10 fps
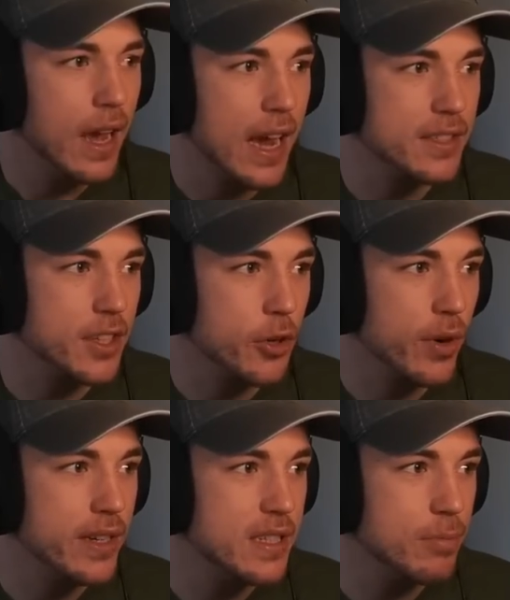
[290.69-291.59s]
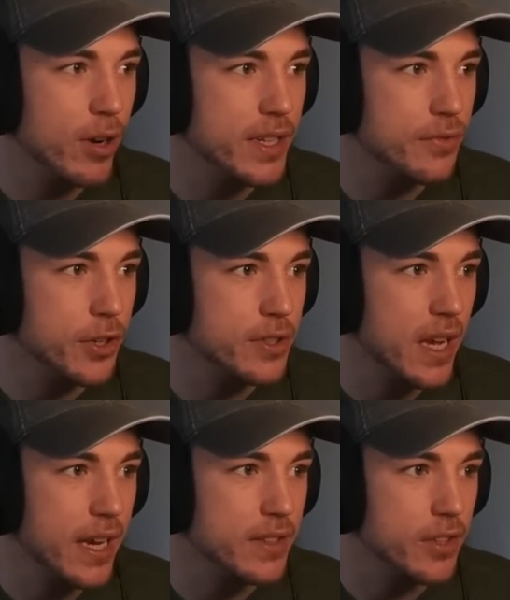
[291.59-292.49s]
Ask a crazy price for your
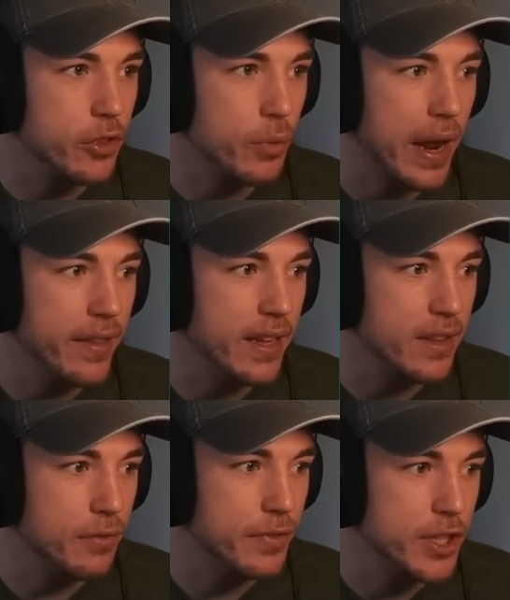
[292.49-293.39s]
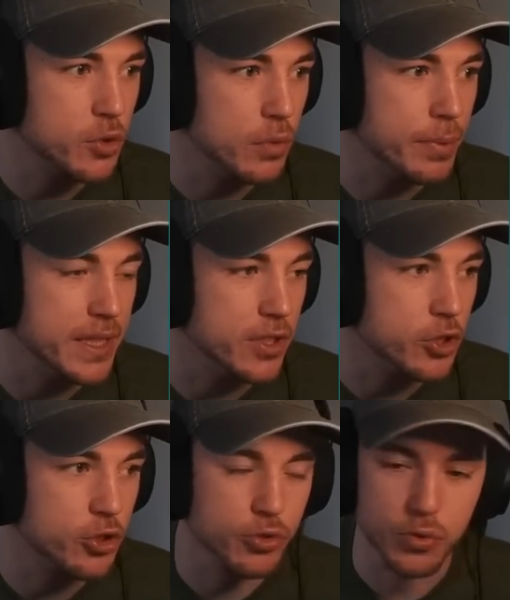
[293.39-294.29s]
tanks and threaten that the fish will be
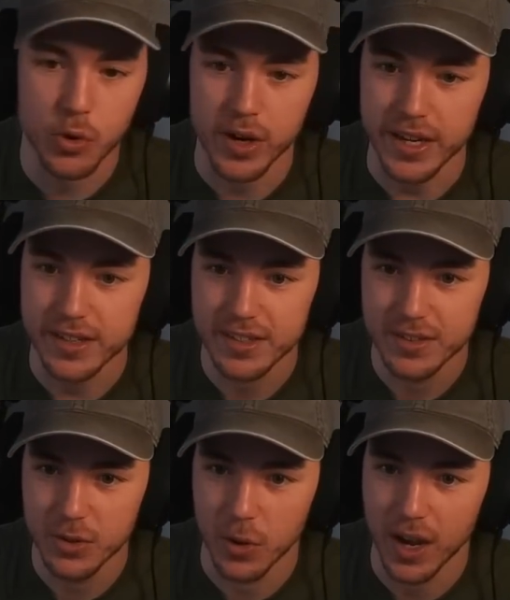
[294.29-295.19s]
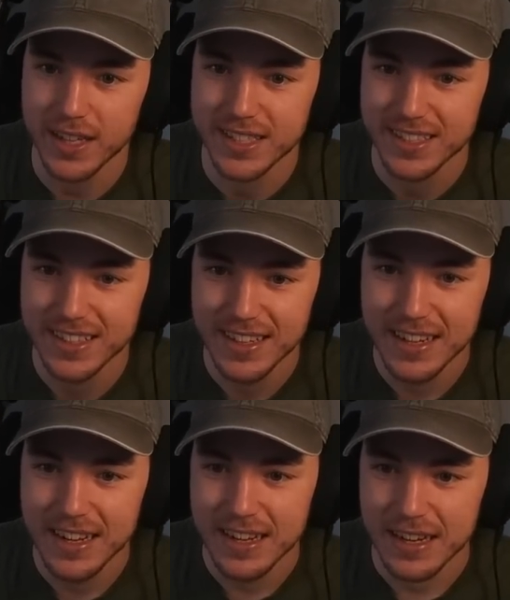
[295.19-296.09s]
destroyed. What?
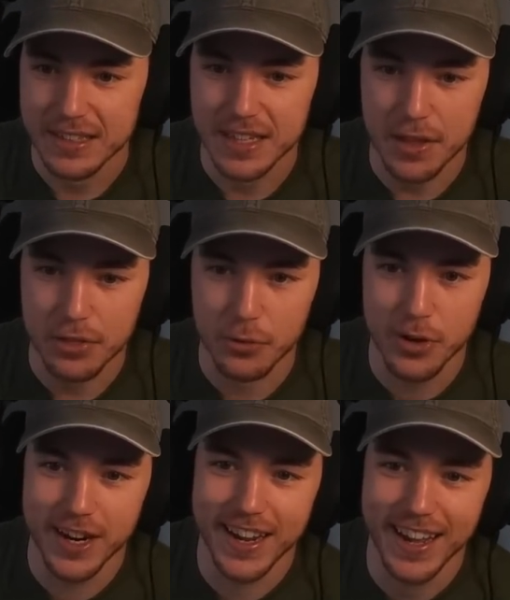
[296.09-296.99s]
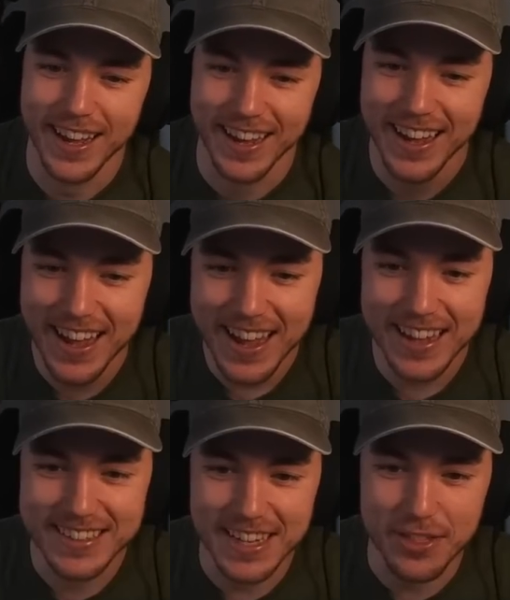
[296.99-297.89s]
It's a
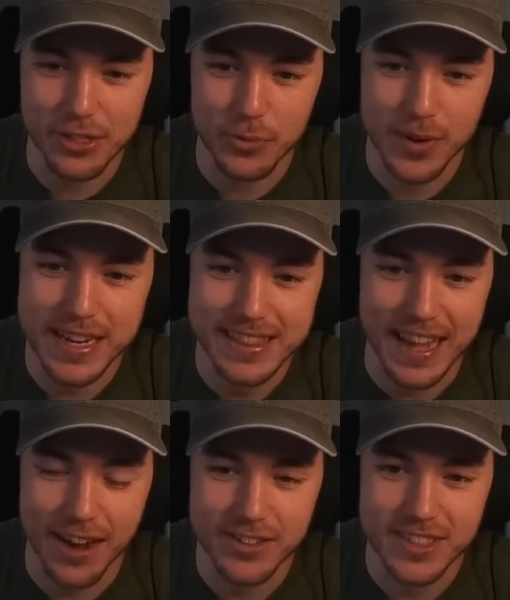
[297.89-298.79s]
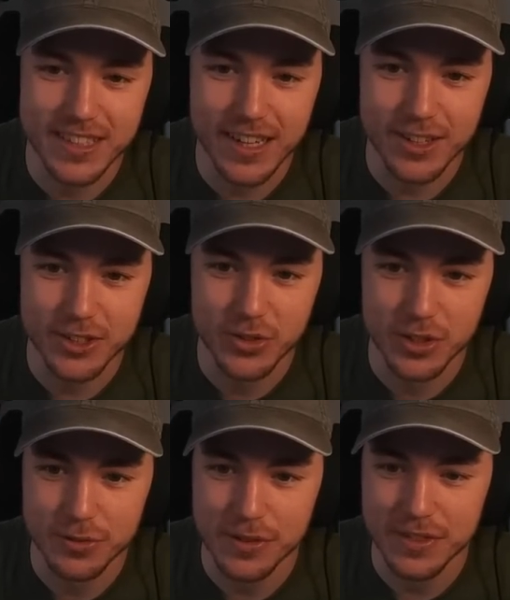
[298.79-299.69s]
It's a $3,000
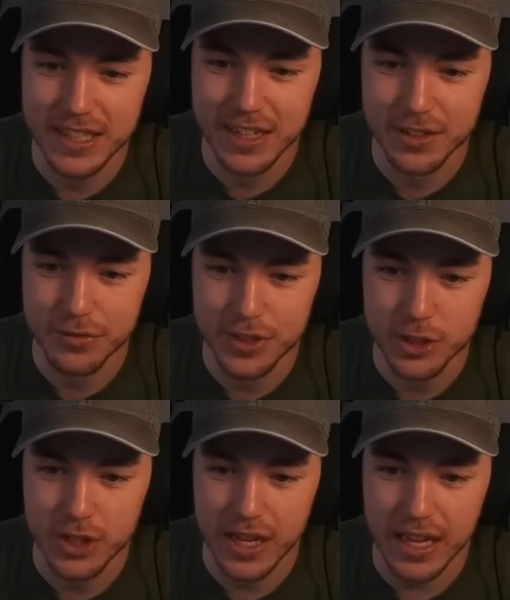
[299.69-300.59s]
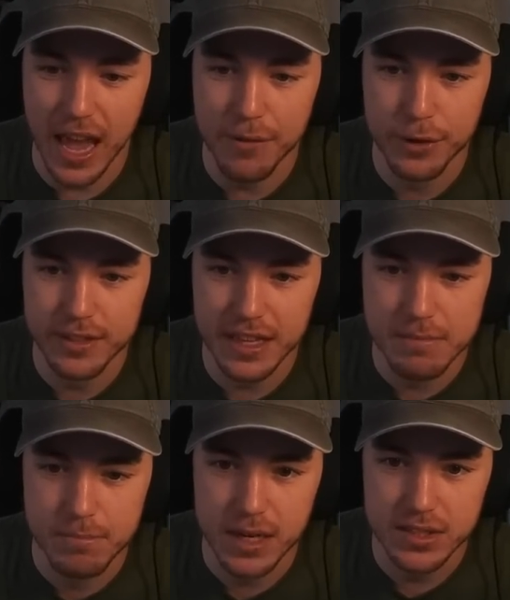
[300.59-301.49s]
250-gallon fish tank.
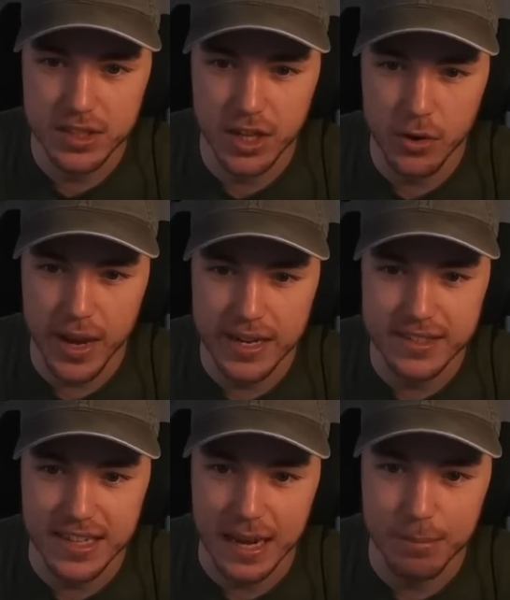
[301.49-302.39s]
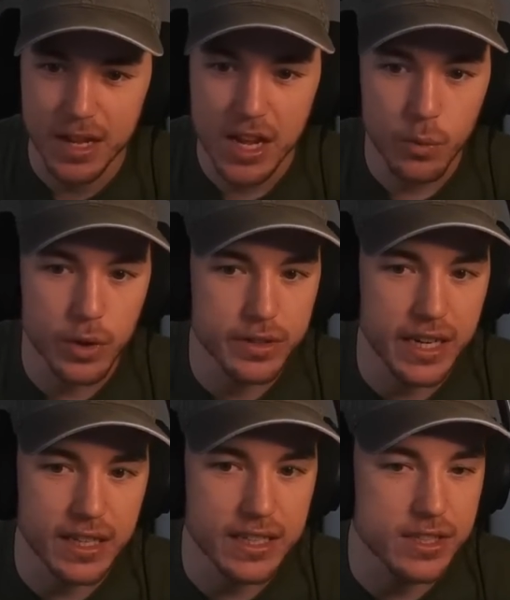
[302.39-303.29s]
Everything must go ASAP. We'll
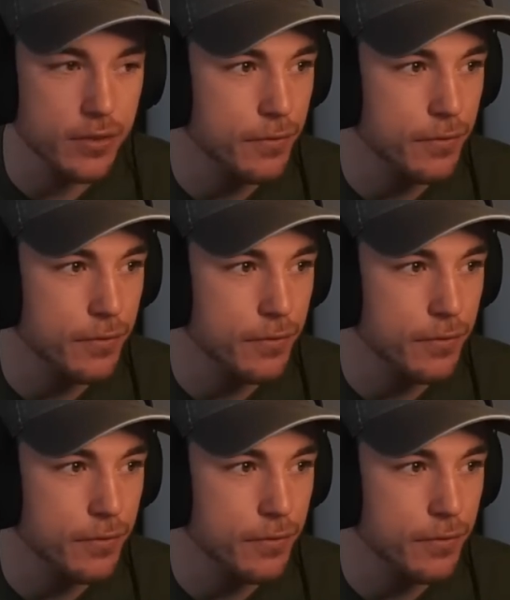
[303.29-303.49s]
need at least